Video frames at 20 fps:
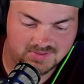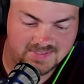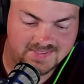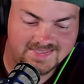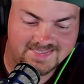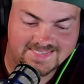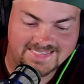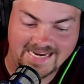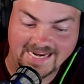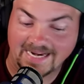
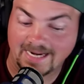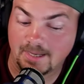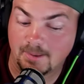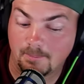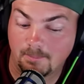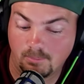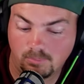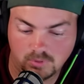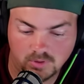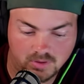
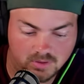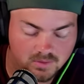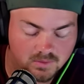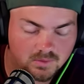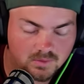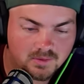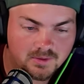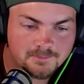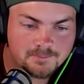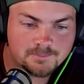damn, bro.
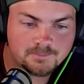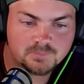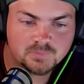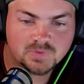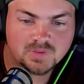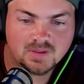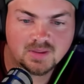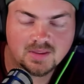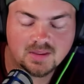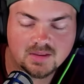
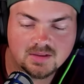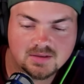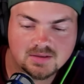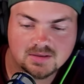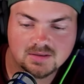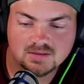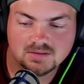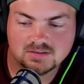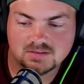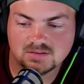
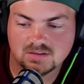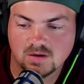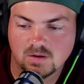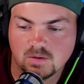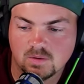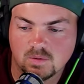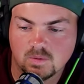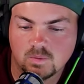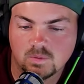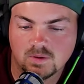
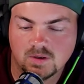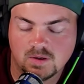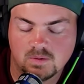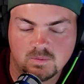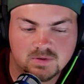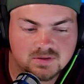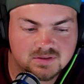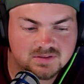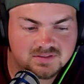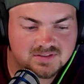So what I
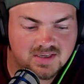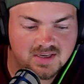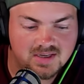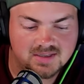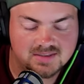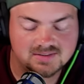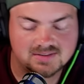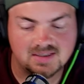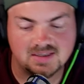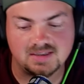will say
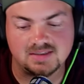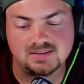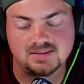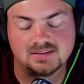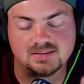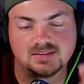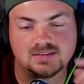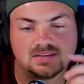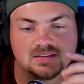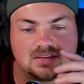is
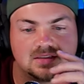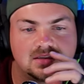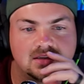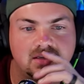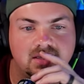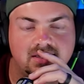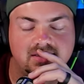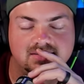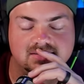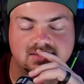his
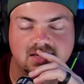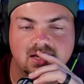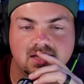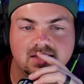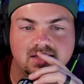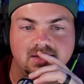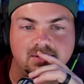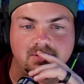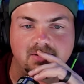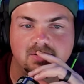he's got
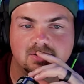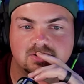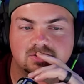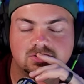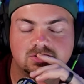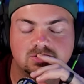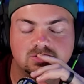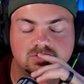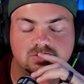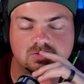like
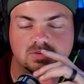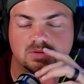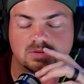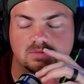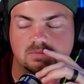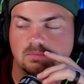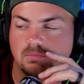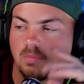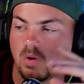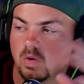
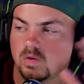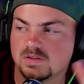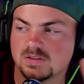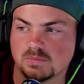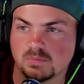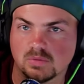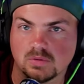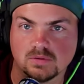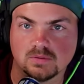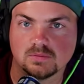
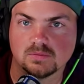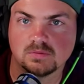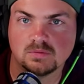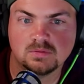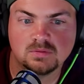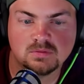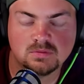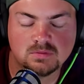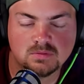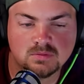multiple
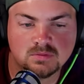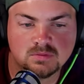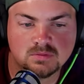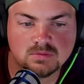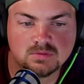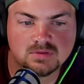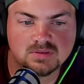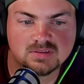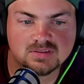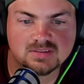
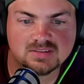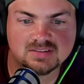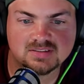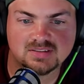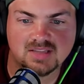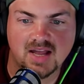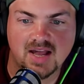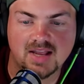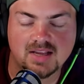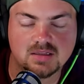
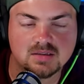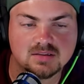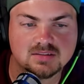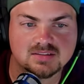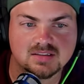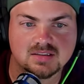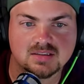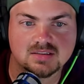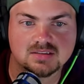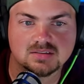styles
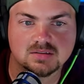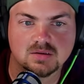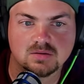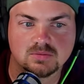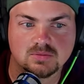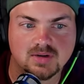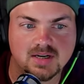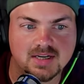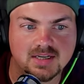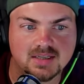in this
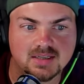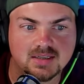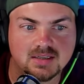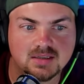already.